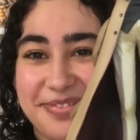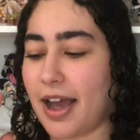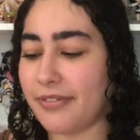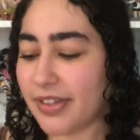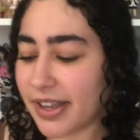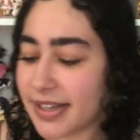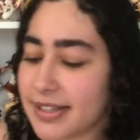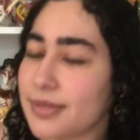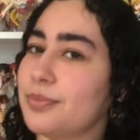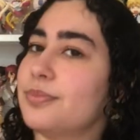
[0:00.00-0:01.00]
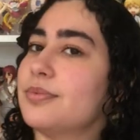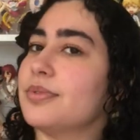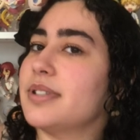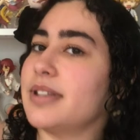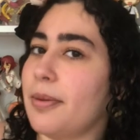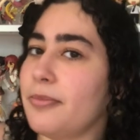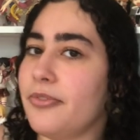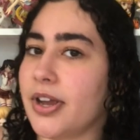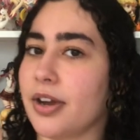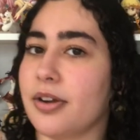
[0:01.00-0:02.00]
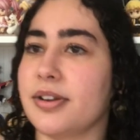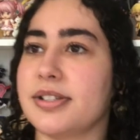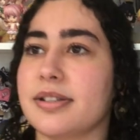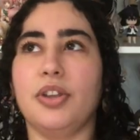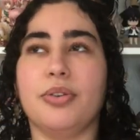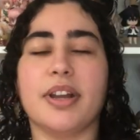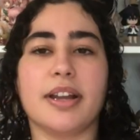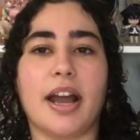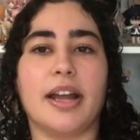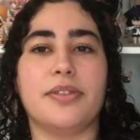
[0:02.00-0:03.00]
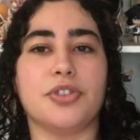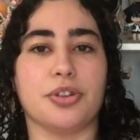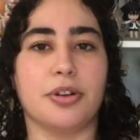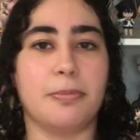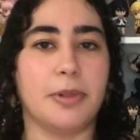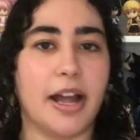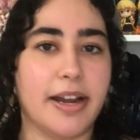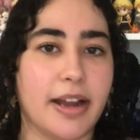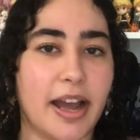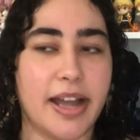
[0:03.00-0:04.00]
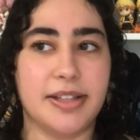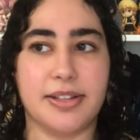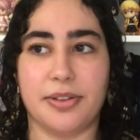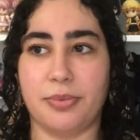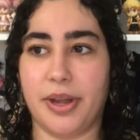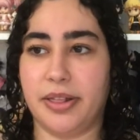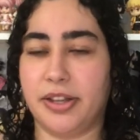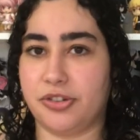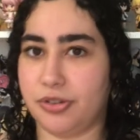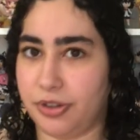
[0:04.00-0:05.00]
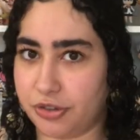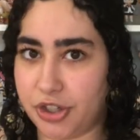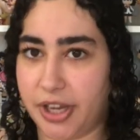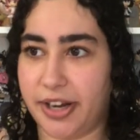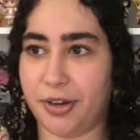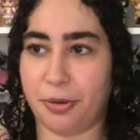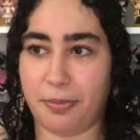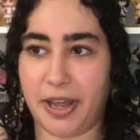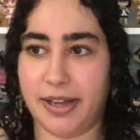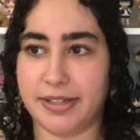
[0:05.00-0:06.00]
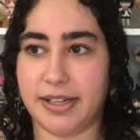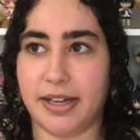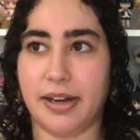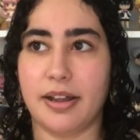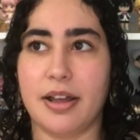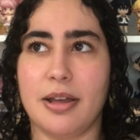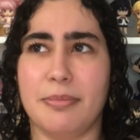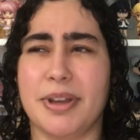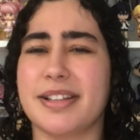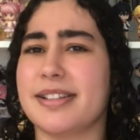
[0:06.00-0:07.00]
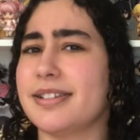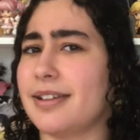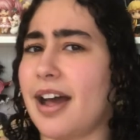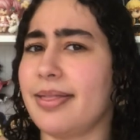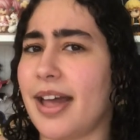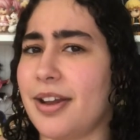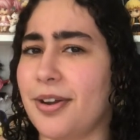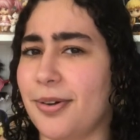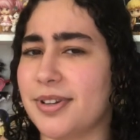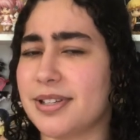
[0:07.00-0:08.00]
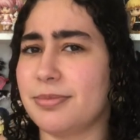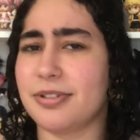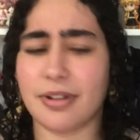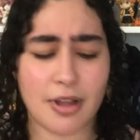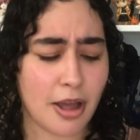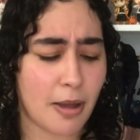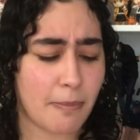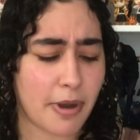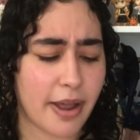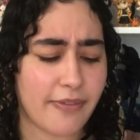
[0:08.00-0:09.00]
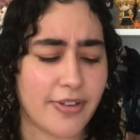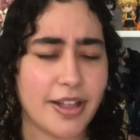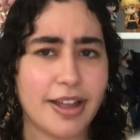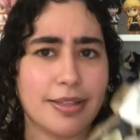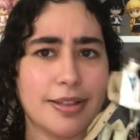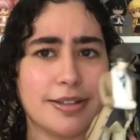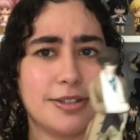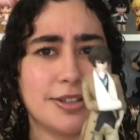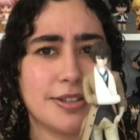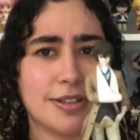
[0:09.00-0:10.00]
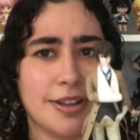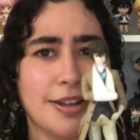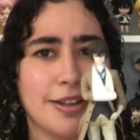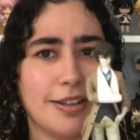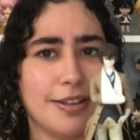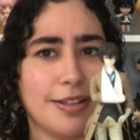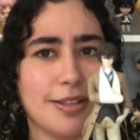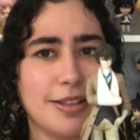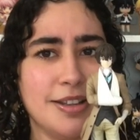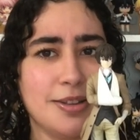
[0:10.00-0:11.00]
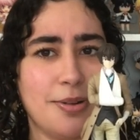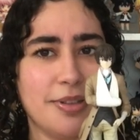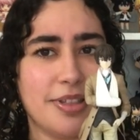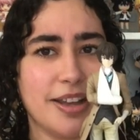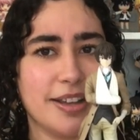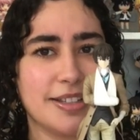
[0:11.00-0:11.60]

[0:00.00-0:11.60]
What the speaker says: I feel like some figures you can kind of turn a blind eye to the way they're shaded or painted because it's not that noticeable, but I feel like this whole thing